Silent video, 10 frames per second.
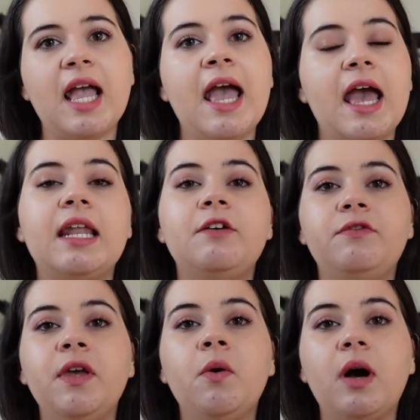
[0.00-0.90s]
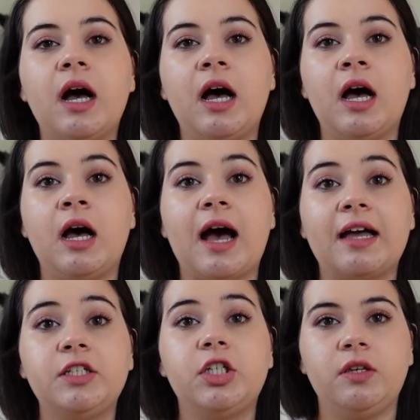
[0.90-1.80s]
I had a few uh,
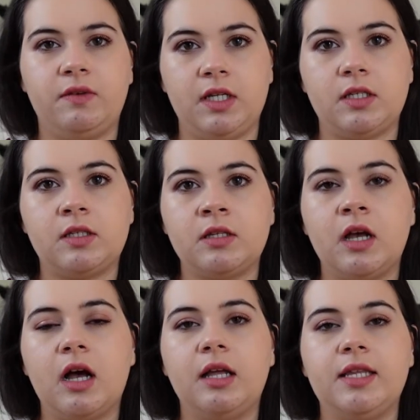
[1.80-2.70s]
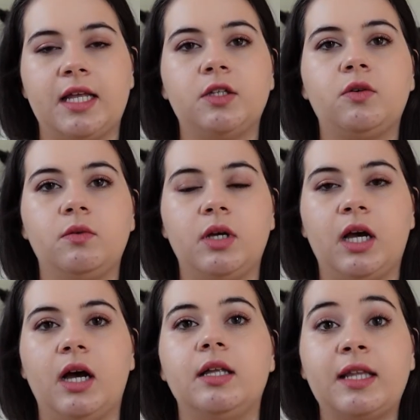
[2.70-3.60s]
activities that
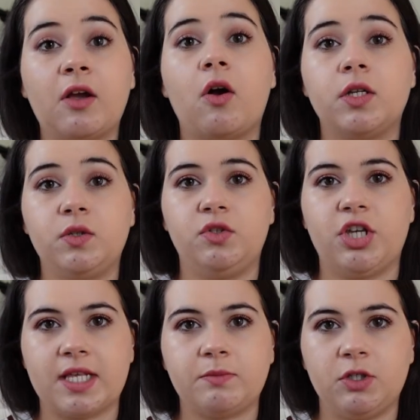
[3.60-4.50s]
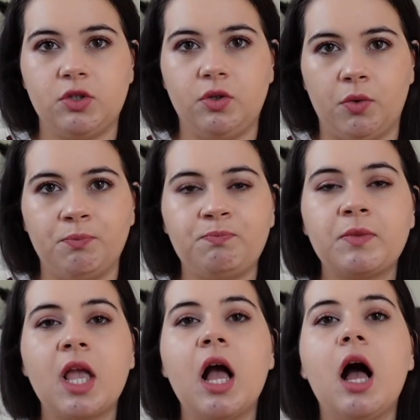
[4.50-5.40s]
Uh, the course suggests me to do.
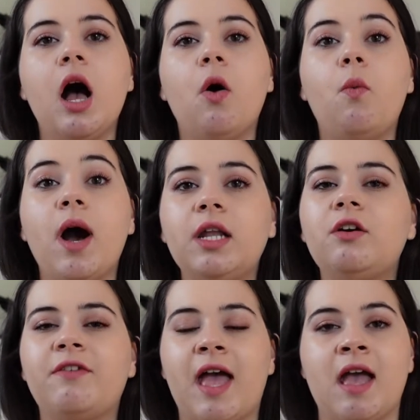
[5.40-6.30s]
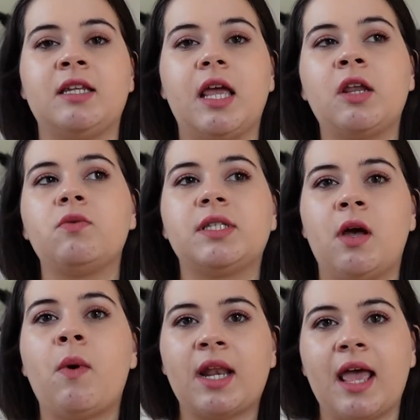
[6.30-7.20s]
One of them, and was the
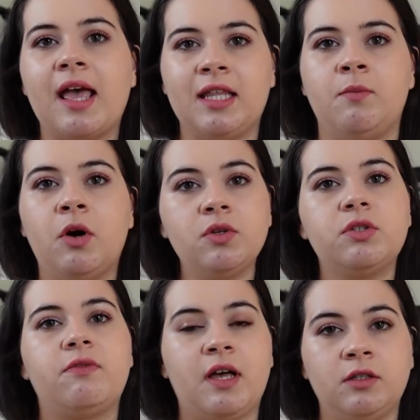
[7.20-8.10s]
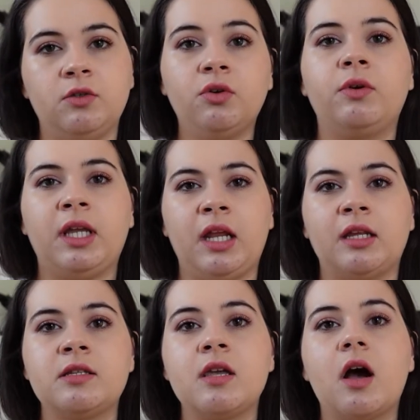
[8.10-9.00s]
one I had the most fun doing
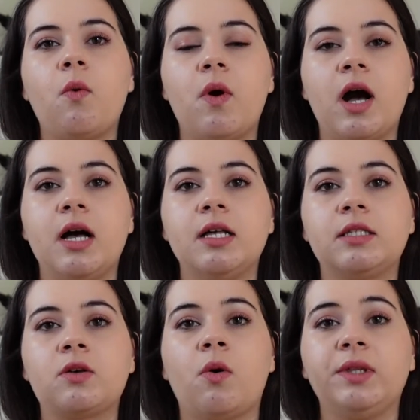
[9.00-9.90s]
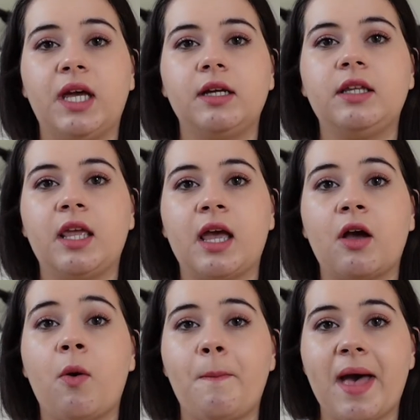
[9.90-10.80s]
it, was conducting a
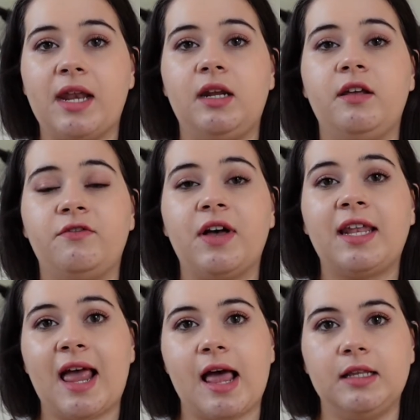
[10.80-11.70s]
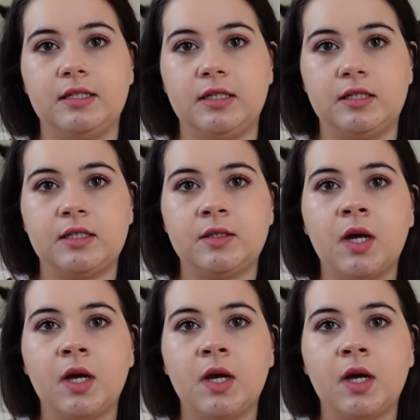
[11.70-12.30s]
competitive analysis.